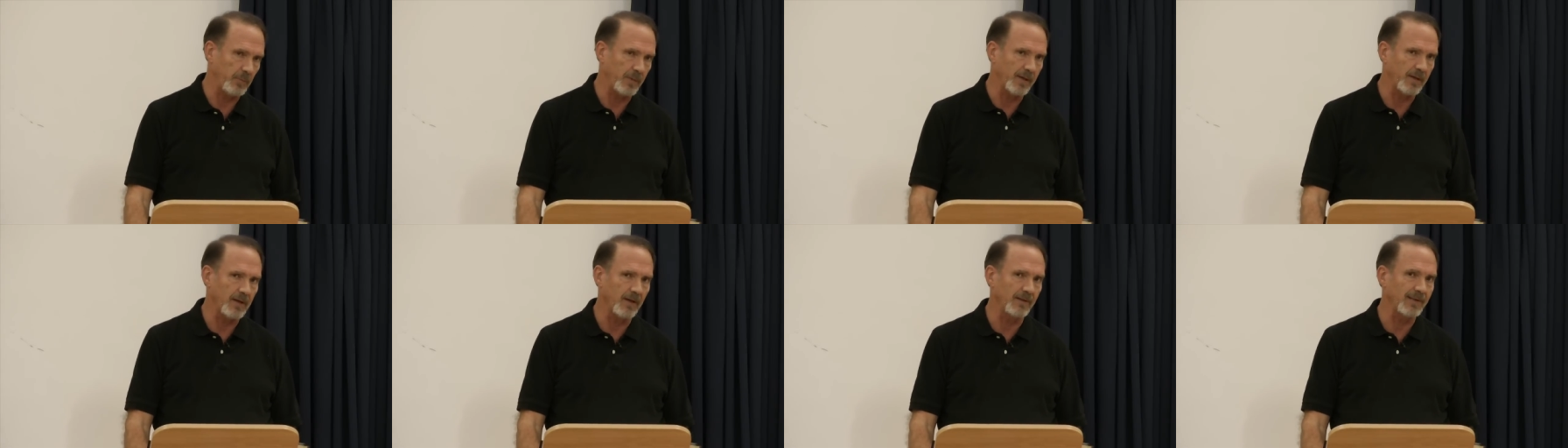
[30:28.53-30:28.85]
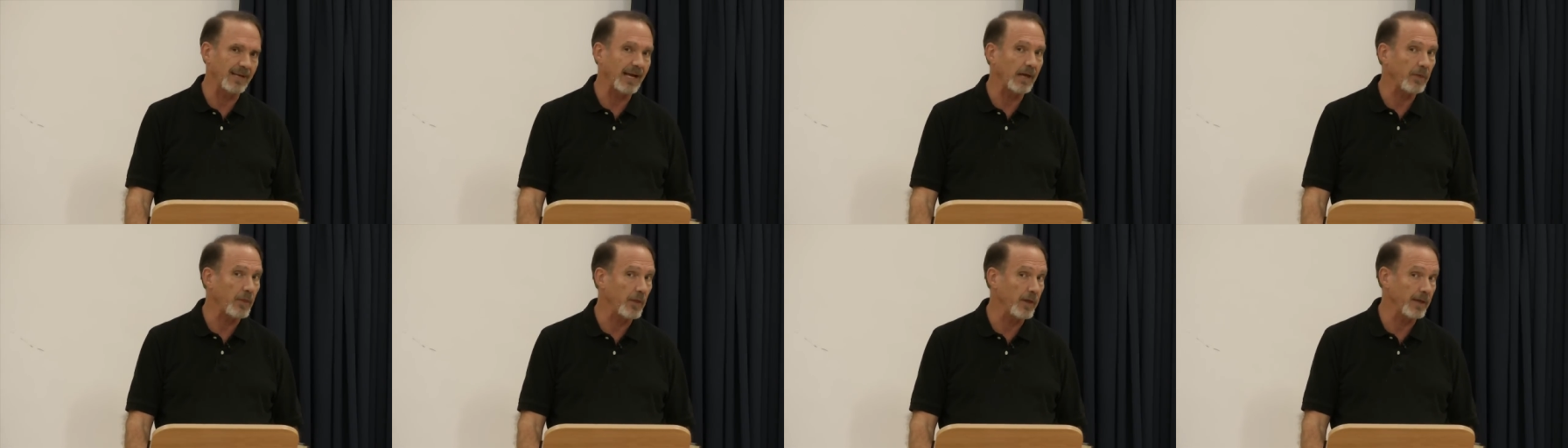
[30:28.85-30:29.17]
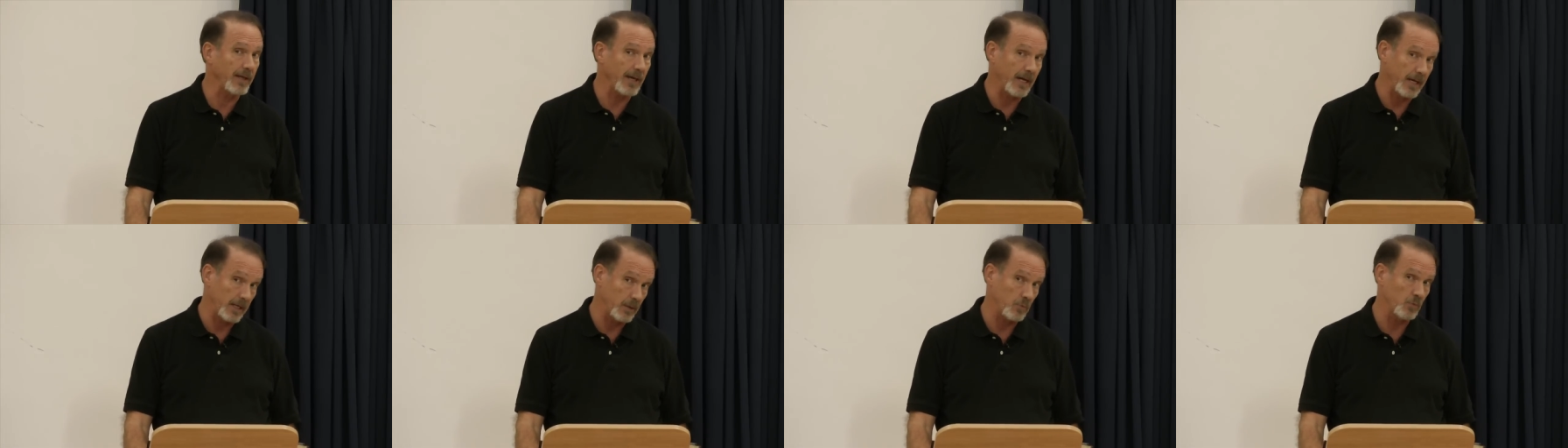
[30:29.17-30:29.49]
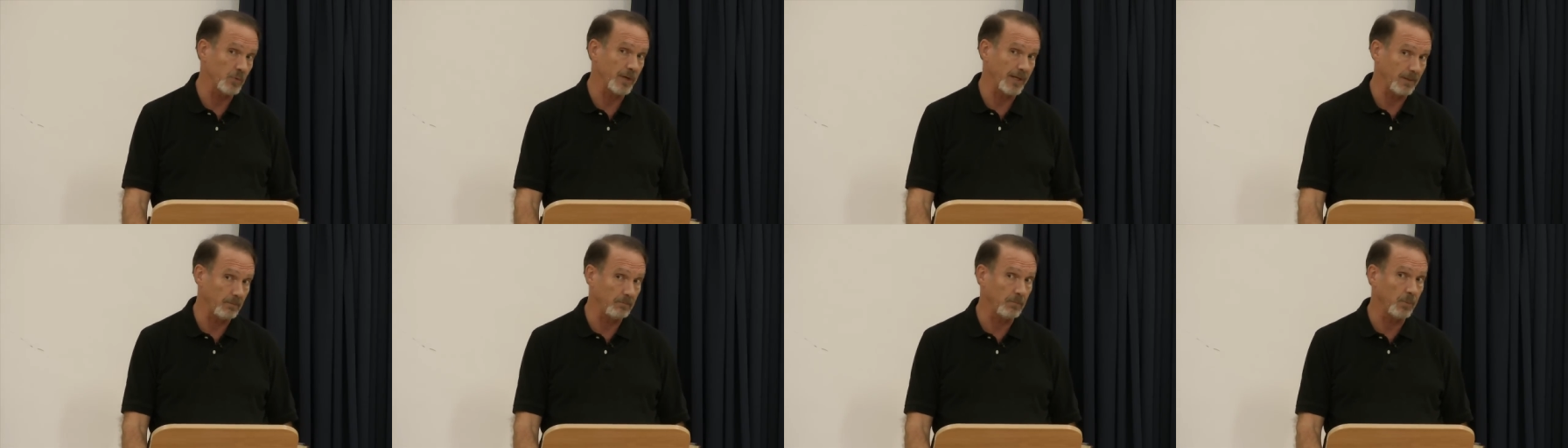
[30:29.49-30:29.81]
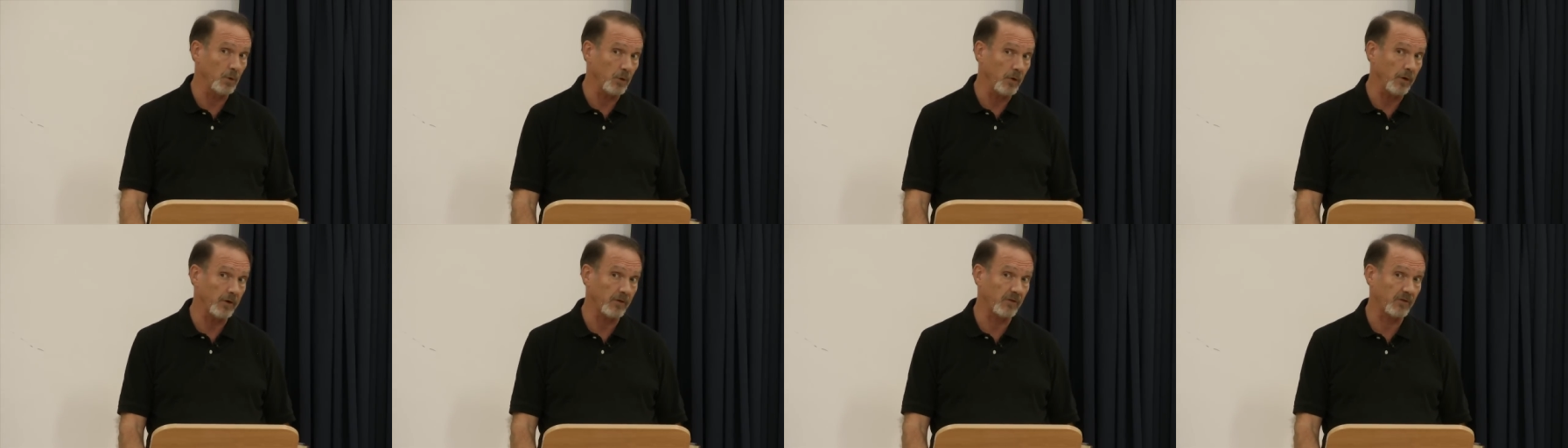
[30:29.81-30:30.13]
because I think I had read
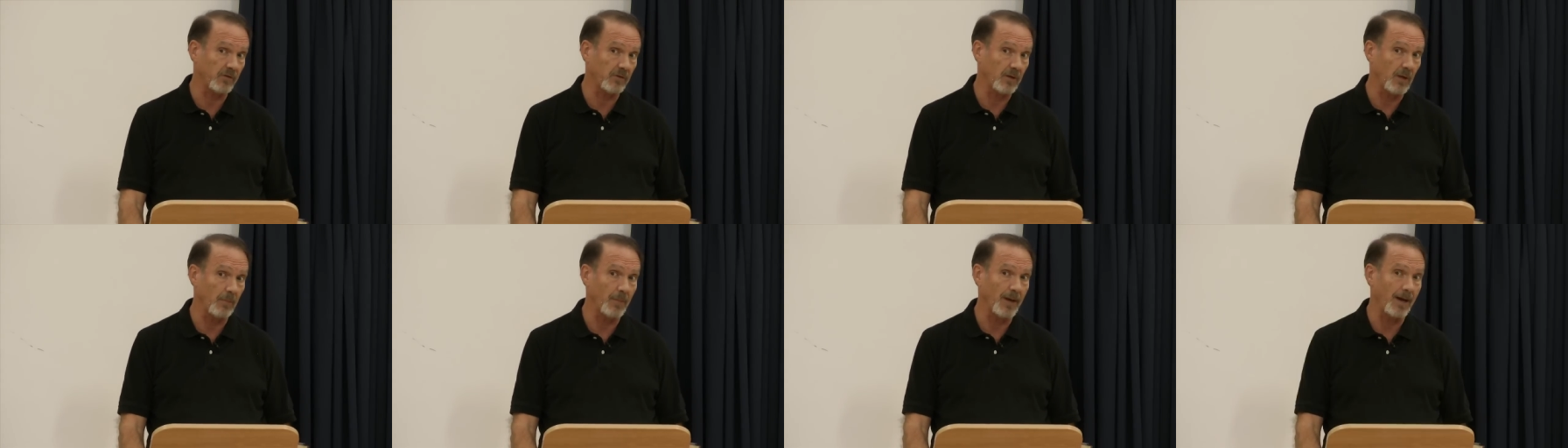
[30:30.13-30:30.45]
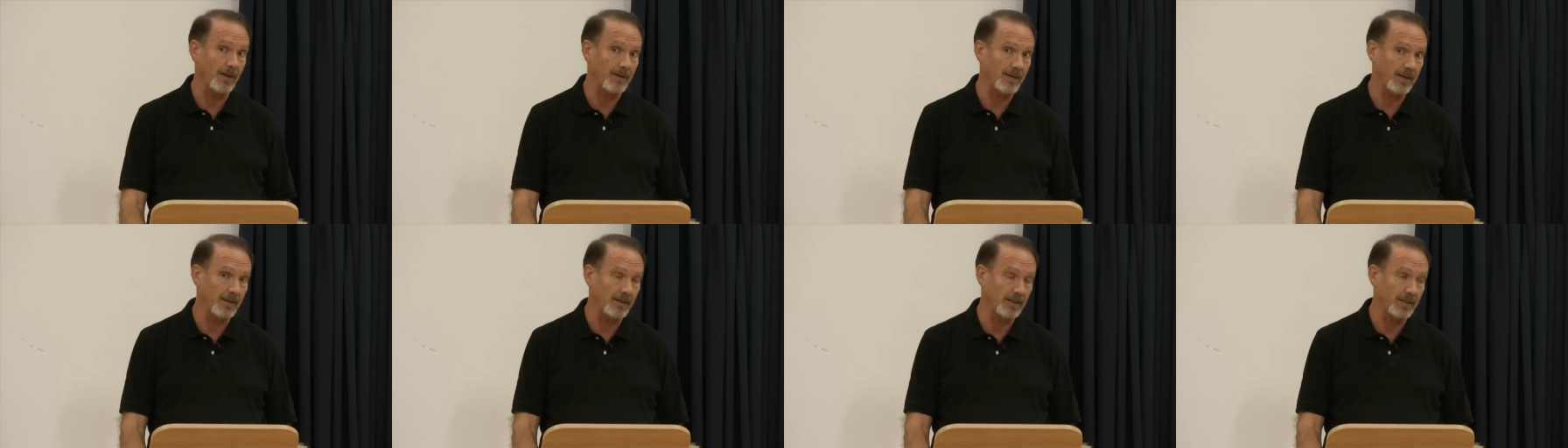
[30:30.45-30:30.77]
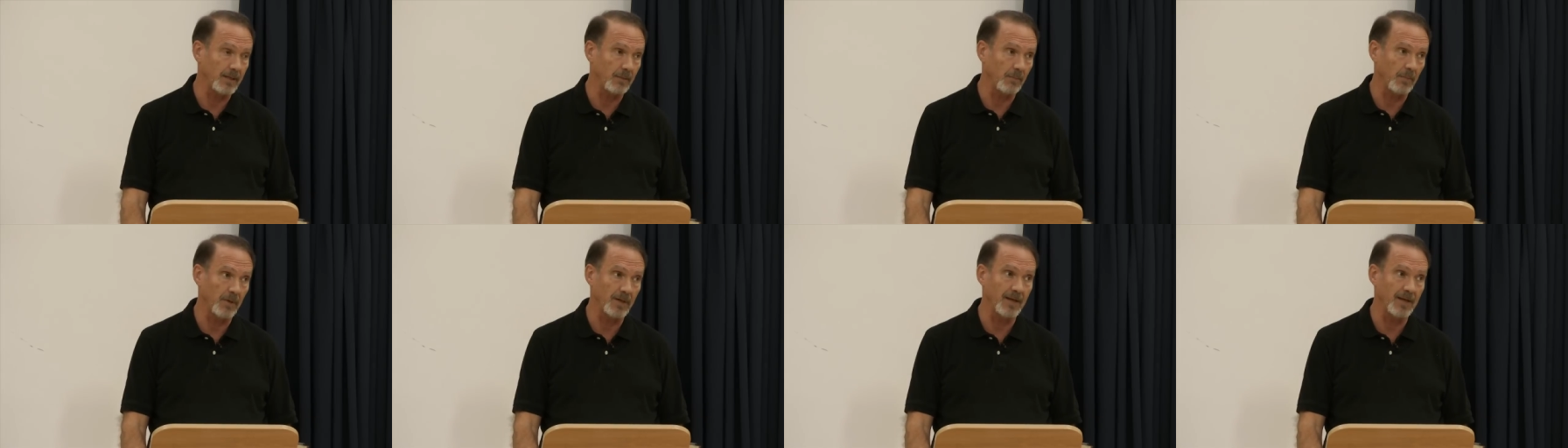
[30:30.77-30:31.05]
books about healing,